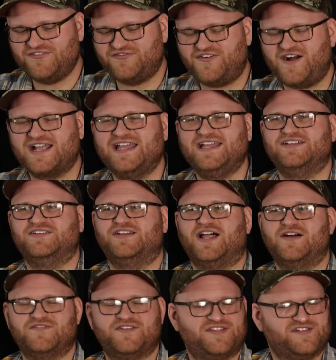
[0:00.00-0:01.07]
I fucking
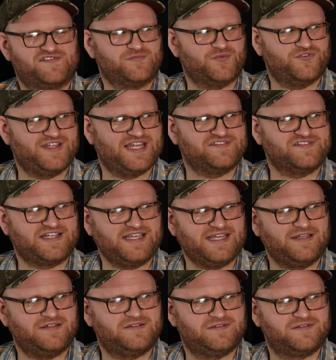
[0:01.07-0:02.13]
loved this movie as a
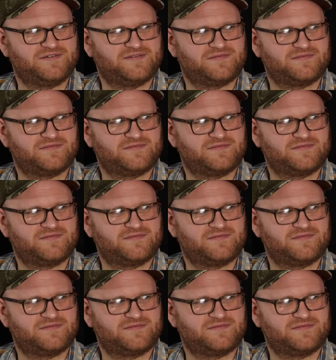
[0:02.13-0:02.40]
kid.